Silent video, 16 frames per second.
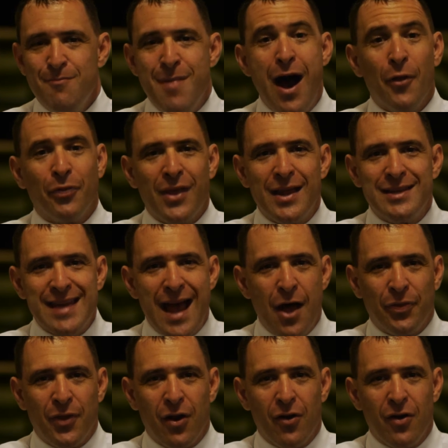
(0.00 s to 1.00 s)
amount that's
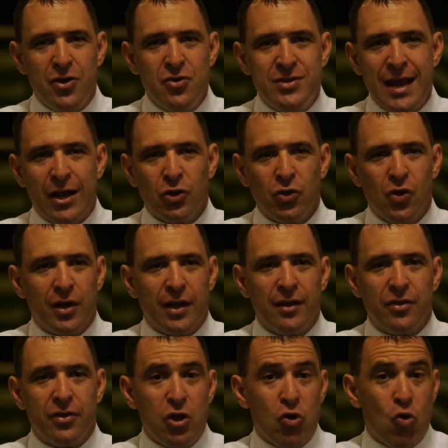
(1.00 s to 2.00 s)
out there, and you take a
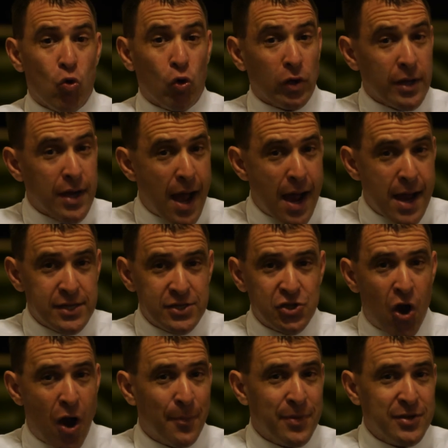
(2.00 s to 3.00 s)
look at the
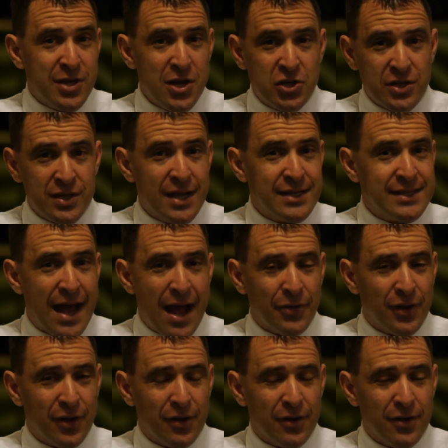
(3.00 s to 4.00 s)
organized competition that's
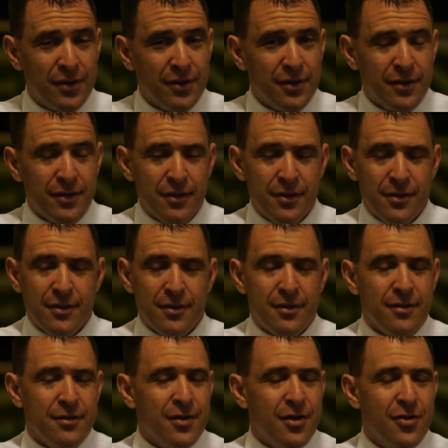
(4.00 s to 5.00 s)
out there,
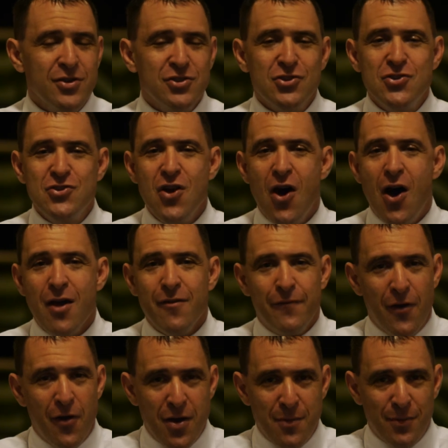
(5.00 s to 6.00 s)
there is
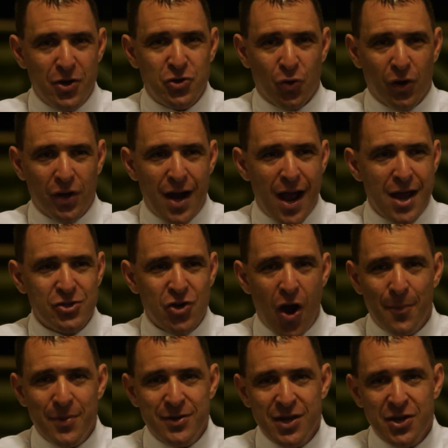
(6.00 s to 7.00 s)
not very much
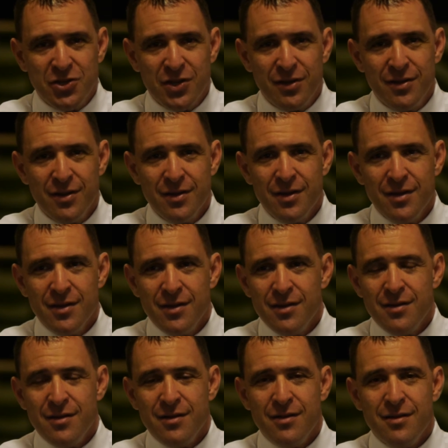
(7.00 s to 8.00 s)
organized competition
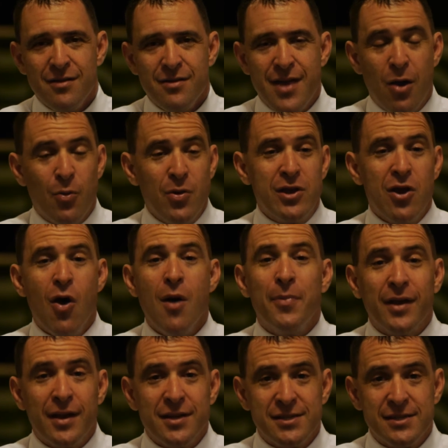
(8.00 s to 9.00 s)
that we go
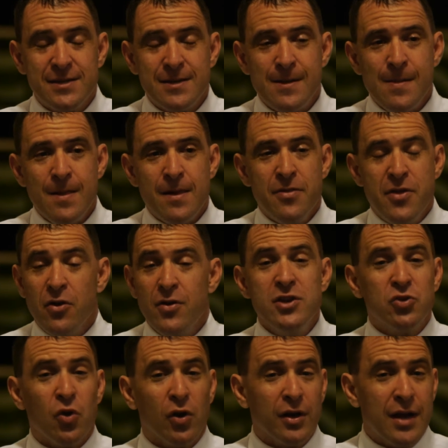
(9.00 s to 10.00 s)
up against.
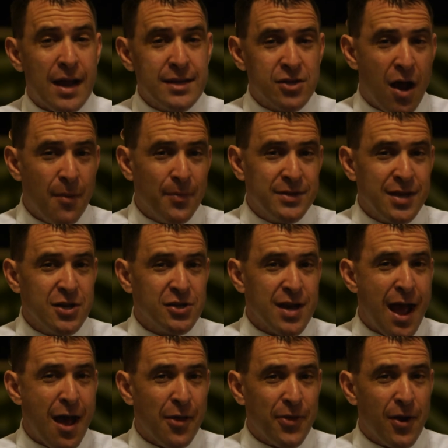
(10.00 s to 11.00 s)
There is organized
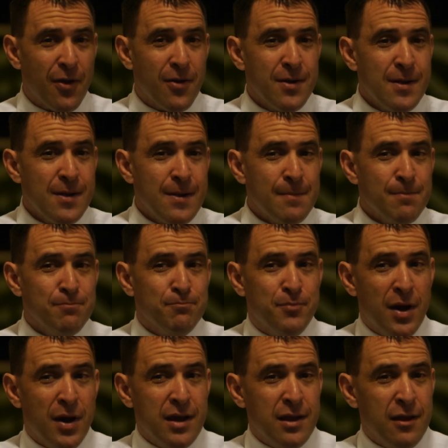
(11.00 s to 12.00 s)
competition out there,
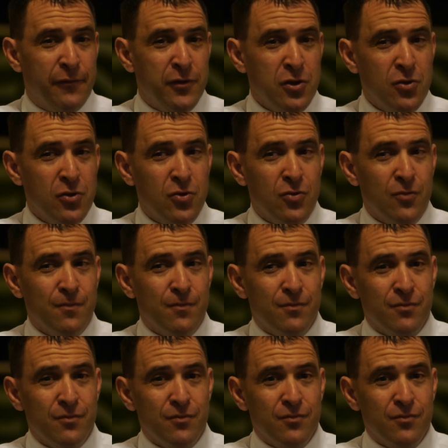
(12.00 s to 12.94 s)
but if you